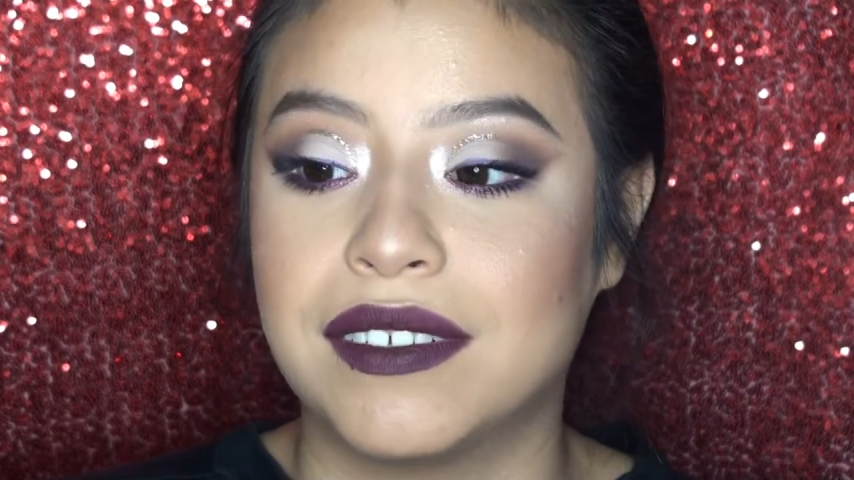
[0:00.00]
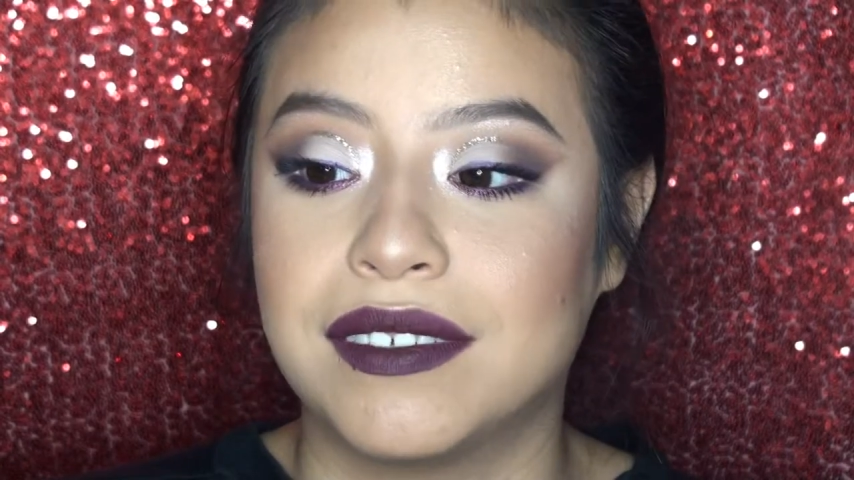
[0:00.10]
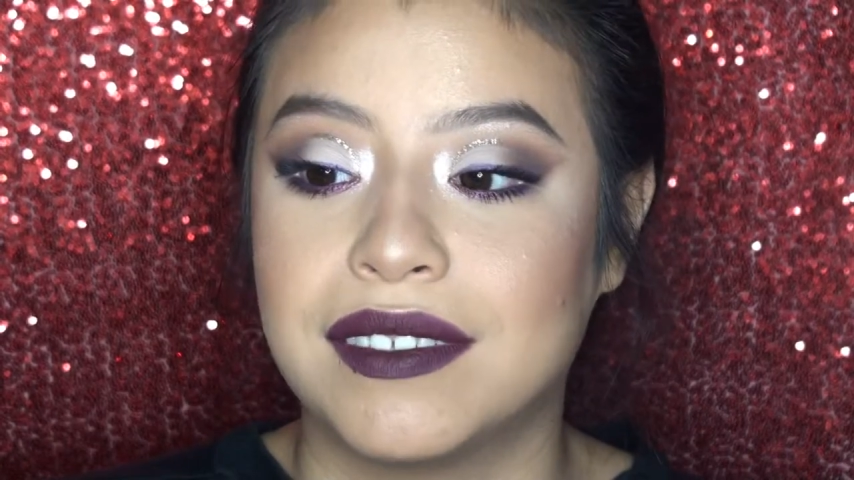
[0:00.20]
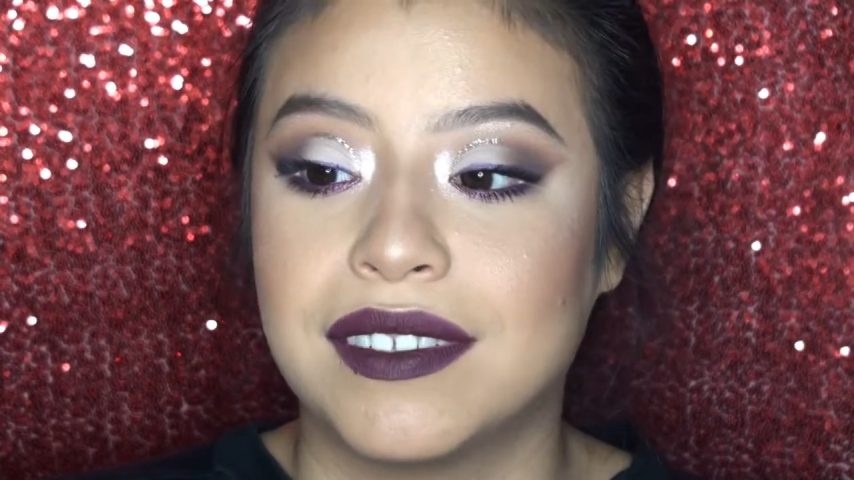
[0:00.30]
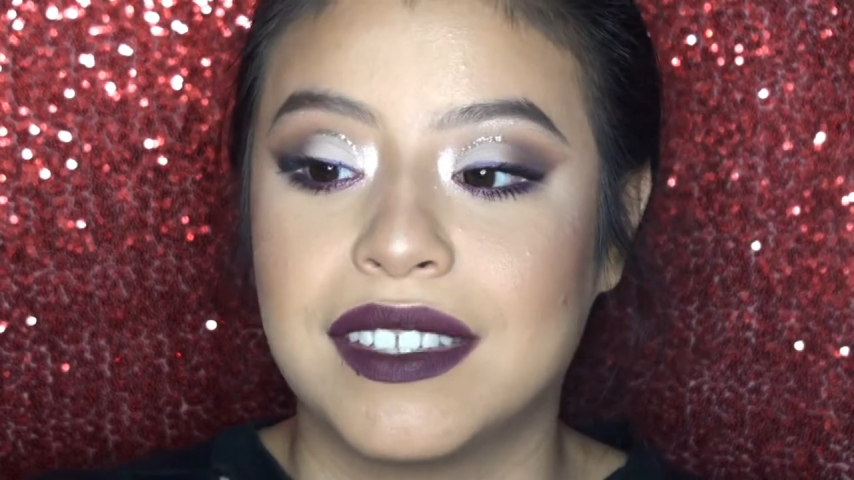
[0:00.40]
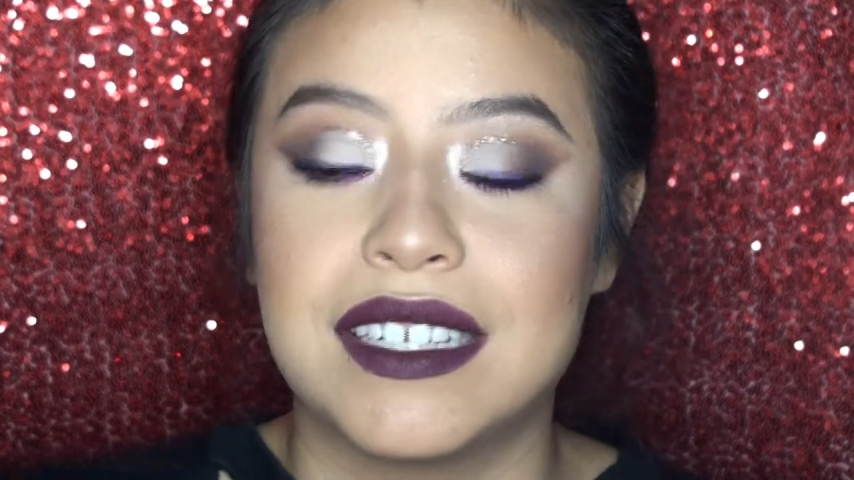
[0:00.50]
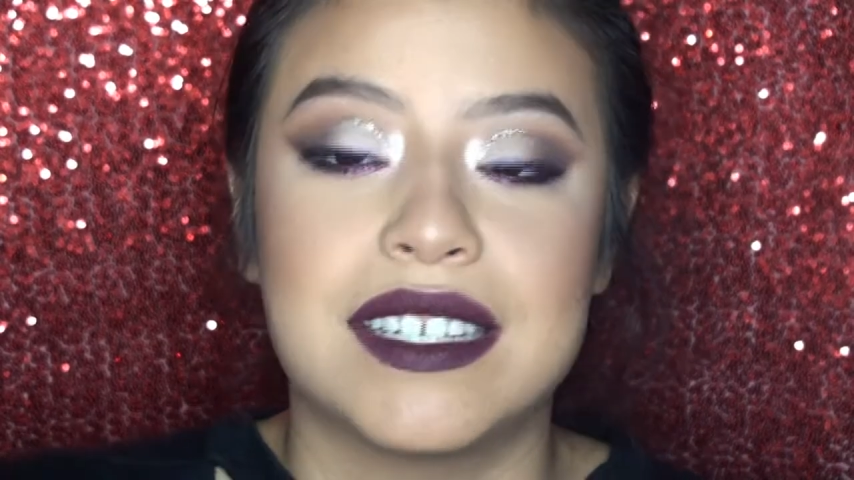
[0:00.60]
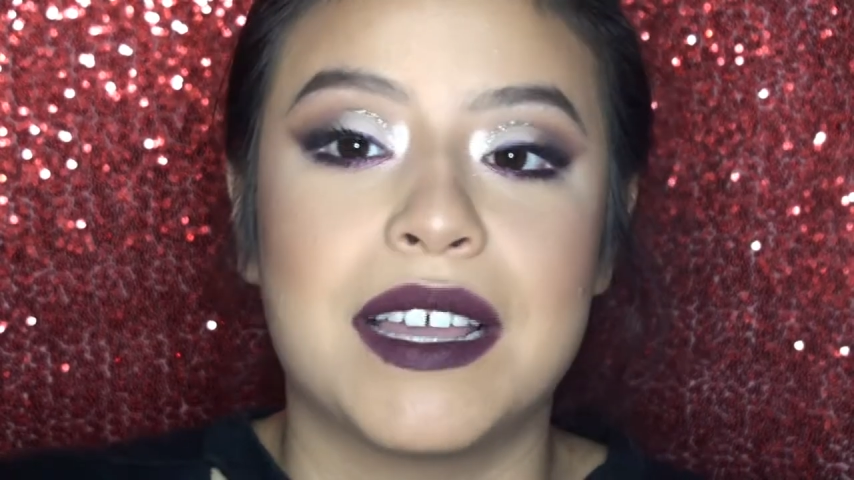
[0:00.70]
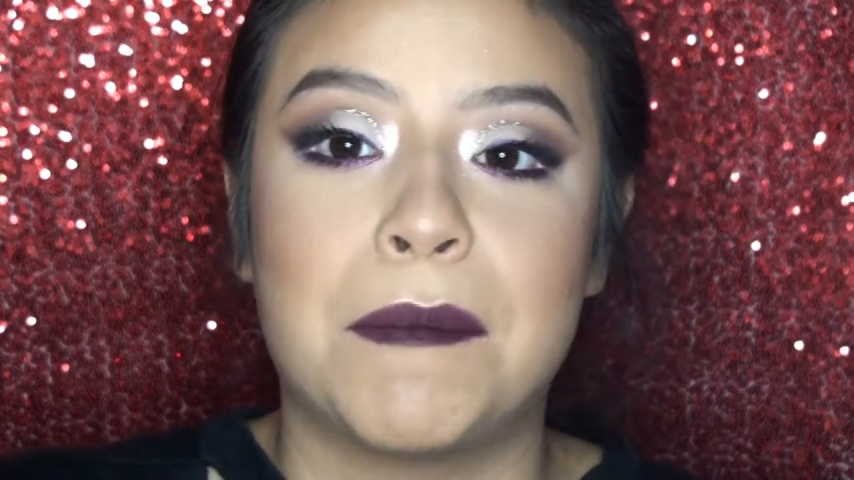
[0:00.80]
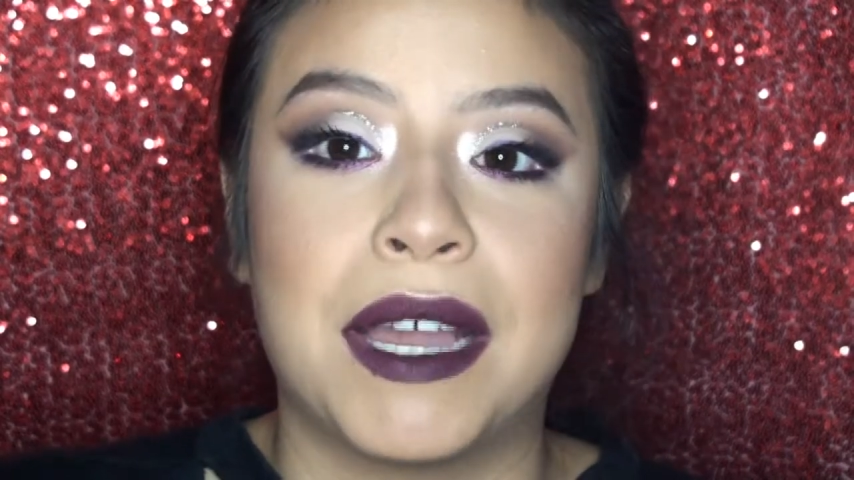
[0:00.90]

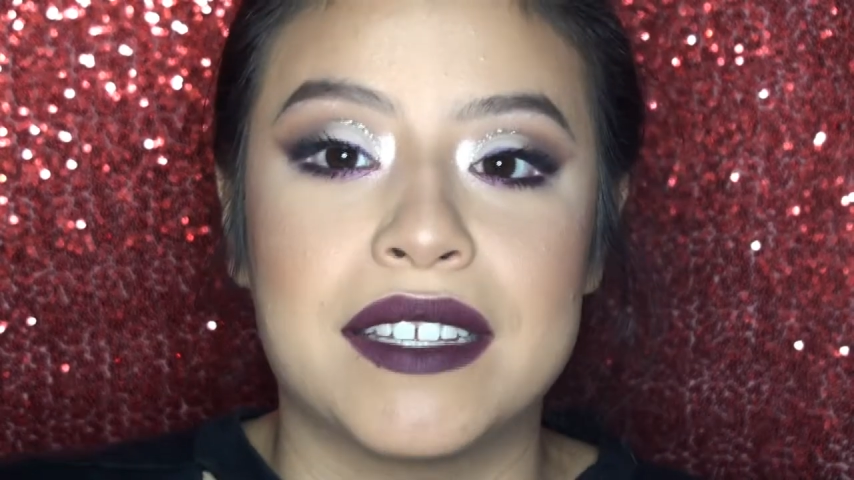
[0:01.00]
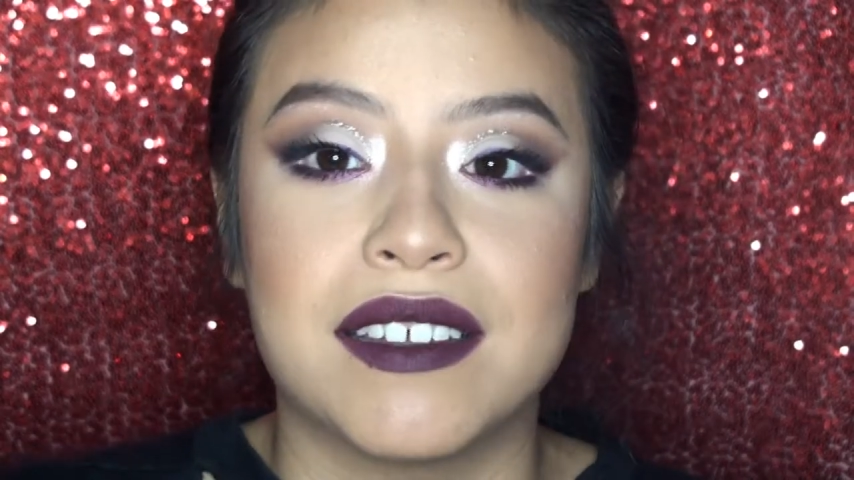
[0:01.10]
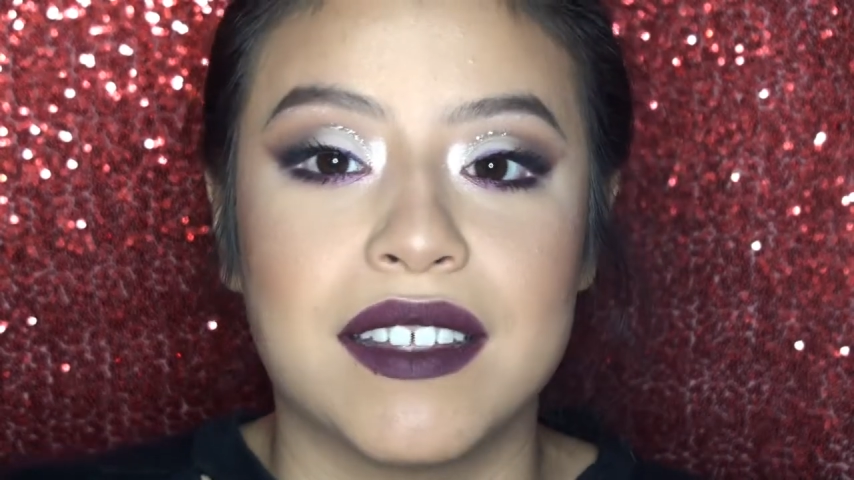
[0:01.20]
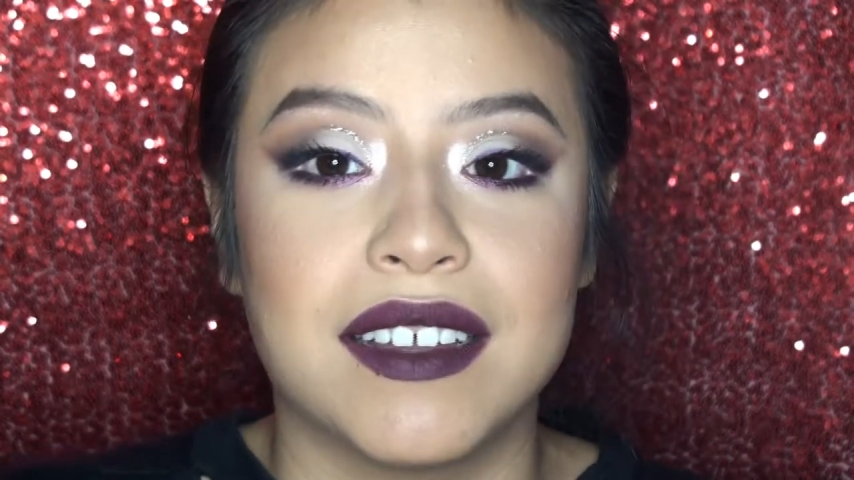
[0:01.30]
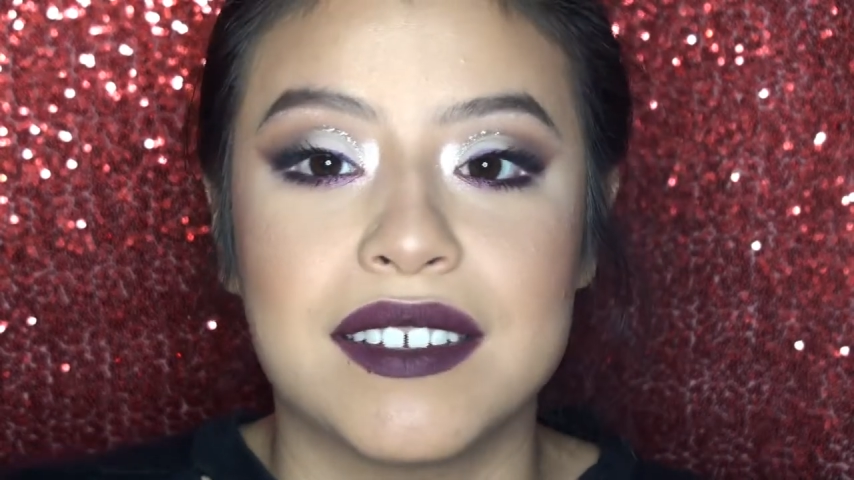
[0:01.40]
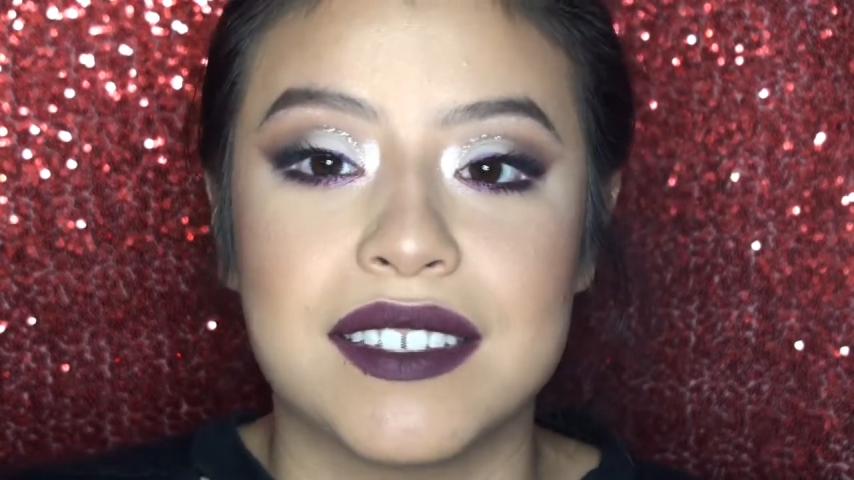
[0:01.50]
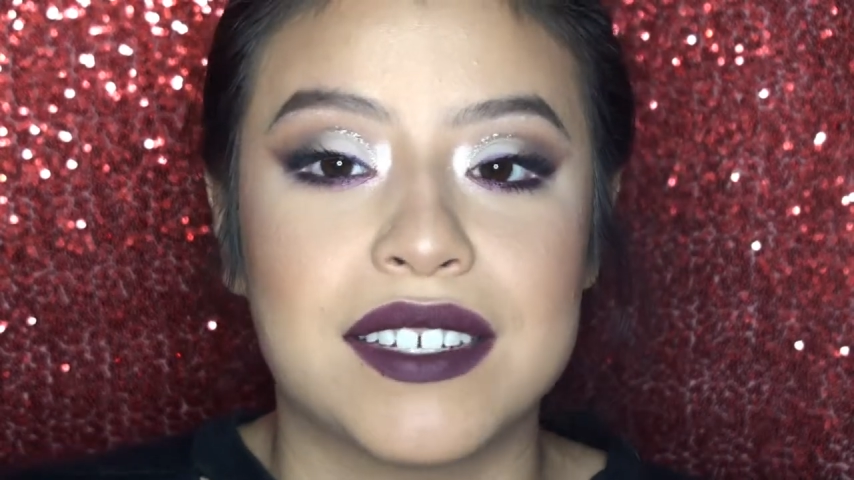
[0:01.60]
this lip pencil looks.